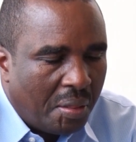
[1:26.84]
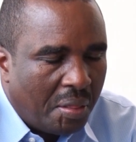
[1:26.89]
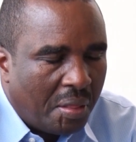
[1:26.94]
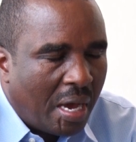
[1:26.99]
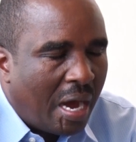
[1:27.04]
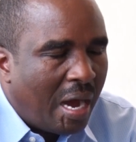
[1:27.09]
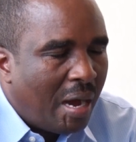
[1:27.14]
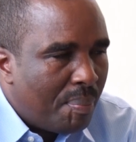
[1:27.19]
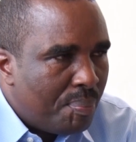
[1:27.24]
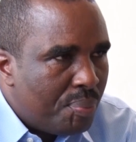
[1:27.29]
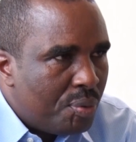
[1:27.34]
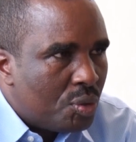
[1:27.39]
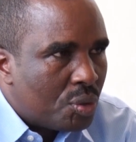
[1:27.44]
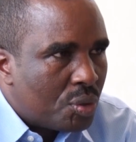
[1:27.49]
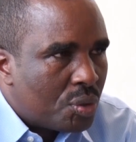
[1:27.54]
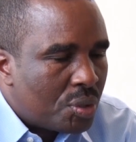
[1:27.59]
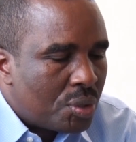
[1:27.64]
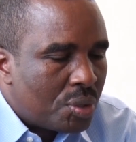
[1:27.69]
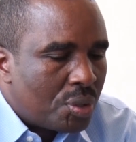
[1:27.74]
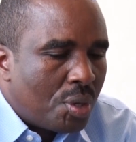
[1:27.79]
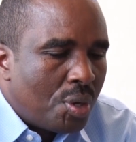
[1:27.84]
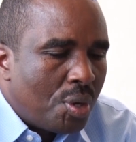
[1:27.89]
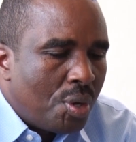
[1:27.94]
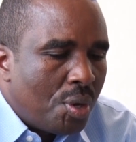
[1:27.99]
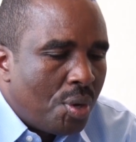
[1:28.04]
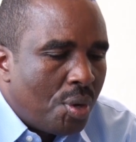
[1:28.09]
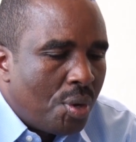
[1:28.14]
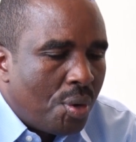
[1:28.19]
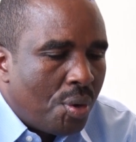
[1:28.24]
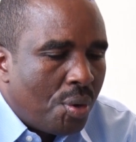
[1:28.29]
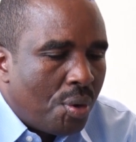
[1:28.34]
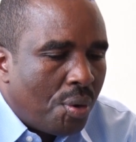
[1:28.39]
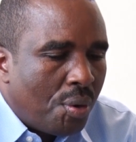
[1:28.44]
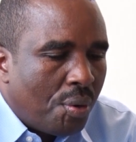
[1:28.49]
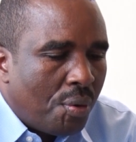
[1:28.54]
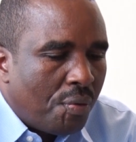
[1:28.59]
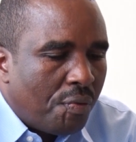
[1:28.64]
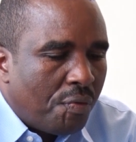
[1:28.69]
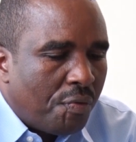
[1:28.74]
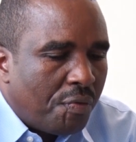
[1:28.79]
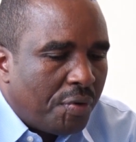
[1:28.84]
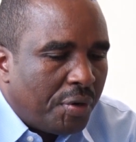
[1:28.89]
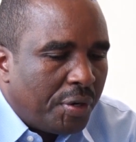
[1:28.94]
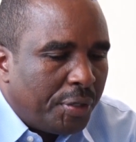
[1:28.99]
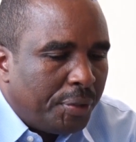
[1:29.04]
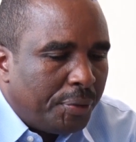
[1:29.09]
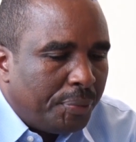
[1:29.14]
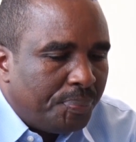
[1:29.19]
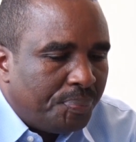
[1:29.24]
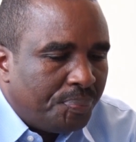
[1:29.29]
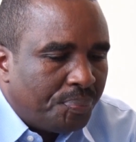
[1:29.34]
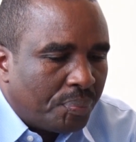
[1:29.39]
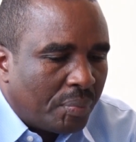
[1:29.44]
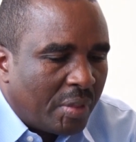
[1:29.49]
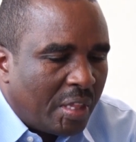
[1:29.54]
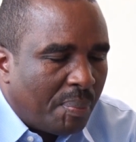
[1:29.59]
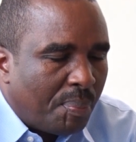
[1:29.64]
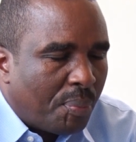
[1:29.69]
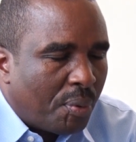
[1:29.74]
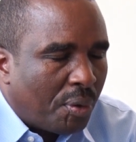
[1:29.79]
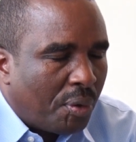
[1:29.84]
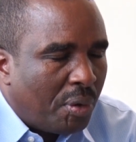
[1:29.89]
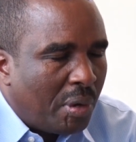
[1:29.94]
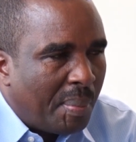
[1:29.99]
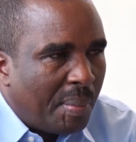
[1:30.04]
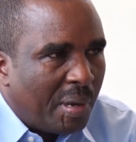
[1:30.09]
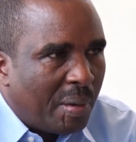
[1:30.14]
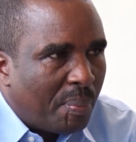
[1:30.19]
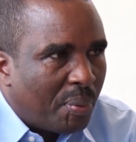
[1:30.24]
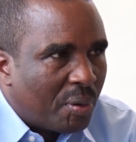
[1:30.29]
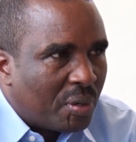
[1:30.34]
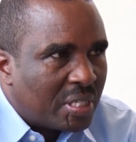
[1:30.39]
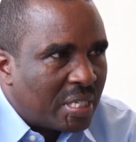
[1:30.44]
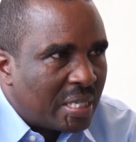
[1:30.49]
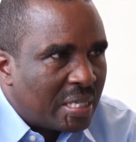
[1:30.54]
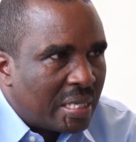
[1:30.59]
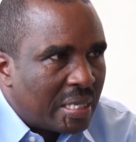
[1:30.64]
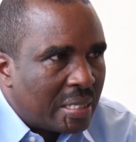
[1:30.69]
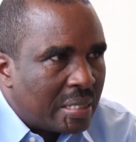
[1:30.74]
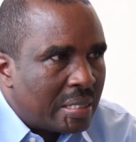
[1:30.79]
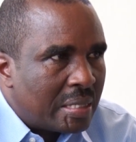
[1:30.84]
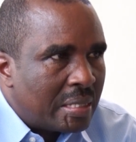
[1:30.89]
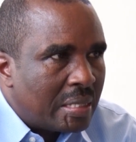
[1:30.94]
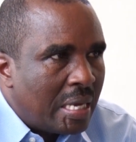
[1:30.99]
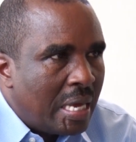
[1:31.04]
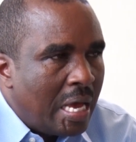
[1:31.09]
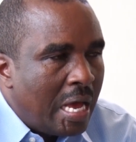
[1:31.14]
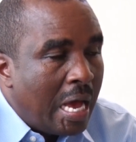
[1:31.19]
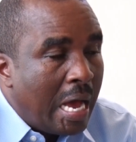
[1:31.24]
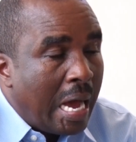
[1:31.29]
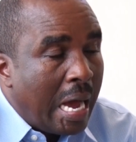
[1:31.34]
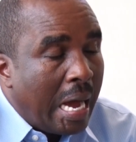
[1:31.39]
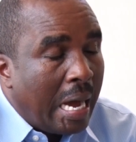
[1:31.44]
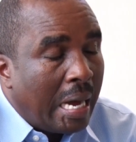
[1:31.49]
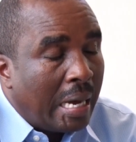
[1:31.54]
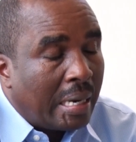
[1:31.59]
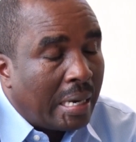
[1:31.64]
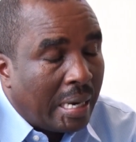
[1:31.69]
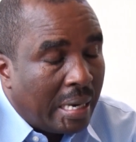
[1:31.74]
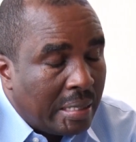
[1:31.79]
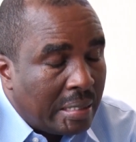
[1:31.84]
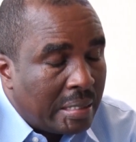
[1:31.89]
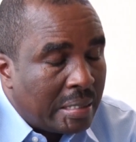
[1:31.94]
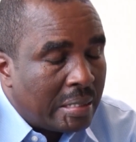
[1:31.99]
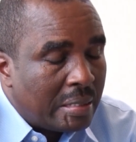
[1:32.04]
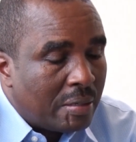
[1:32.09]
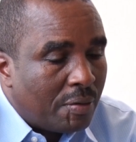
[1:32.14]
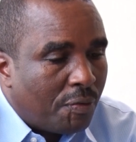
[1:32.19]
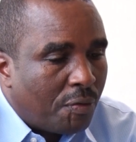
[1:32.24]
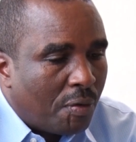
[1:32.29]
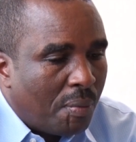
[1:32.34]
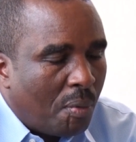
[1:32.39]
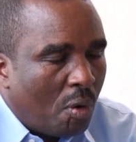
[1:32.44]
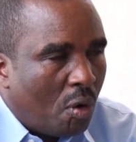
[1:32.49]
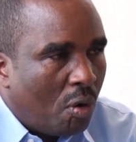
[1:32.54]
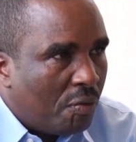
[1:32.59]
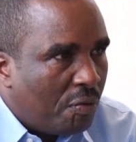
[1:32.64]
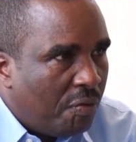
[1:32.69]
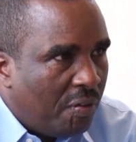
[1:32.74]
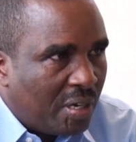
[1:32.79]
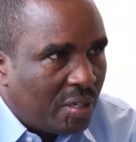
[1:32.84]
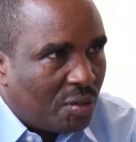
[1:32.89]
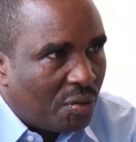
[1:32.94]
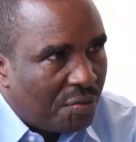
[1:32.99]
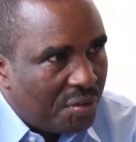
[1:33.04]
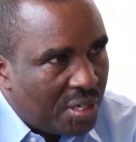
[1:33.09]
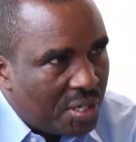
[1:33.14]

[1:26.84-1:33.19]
the abuse of the procurement processes arise from conflict of